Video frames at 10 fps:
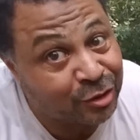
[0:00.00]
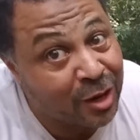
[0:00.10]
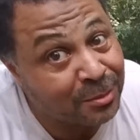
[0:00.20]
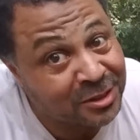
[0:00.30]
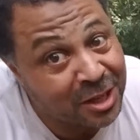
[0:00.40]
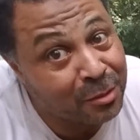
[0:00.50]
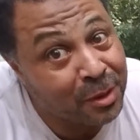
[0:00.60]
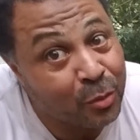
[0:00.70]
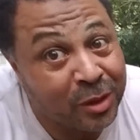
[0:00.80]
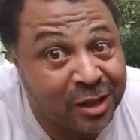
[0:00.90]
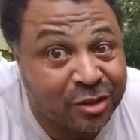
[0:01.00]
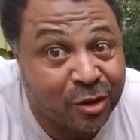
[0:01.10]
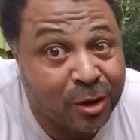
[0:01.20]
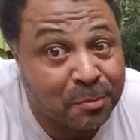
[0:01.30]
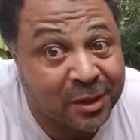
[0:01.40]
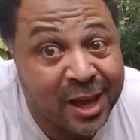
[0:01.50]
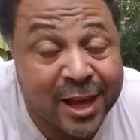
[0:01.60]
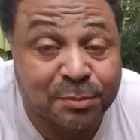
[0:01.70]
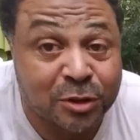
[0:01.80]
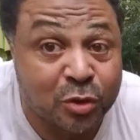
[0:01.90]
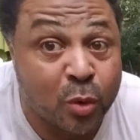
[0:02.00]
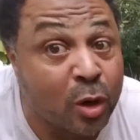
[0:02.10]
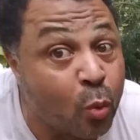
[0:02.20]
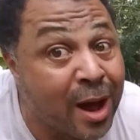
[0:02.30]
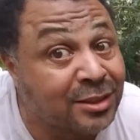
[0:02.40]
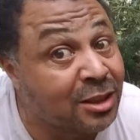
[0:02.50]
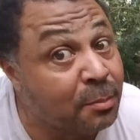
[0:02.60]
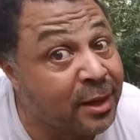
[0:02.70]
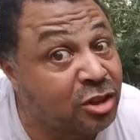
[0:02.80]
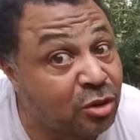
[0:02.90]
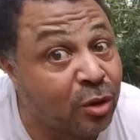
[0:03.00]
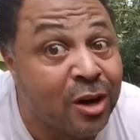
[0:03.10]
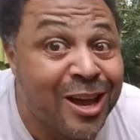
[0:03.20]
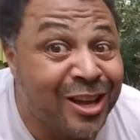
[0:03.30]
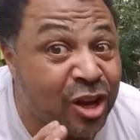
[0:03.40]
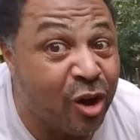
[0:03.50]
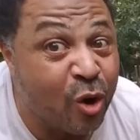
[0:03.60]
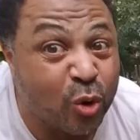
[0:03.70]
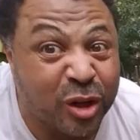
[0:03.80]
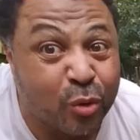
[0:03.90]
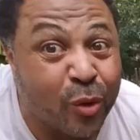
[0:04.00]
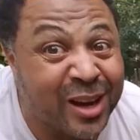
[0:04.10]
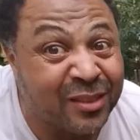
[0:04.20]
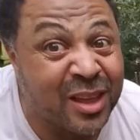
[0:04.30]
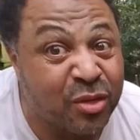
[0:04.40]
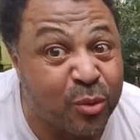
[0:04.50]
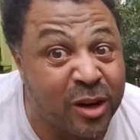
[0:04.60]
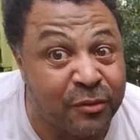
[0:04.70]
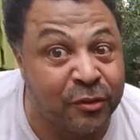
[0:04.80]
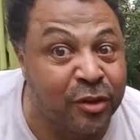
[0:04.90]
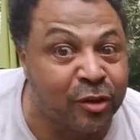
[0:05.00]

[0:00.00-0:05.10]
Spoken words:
it drops down a bit, we need to turn up the gas, but you wanna watch it and make sure you hold it right at that 350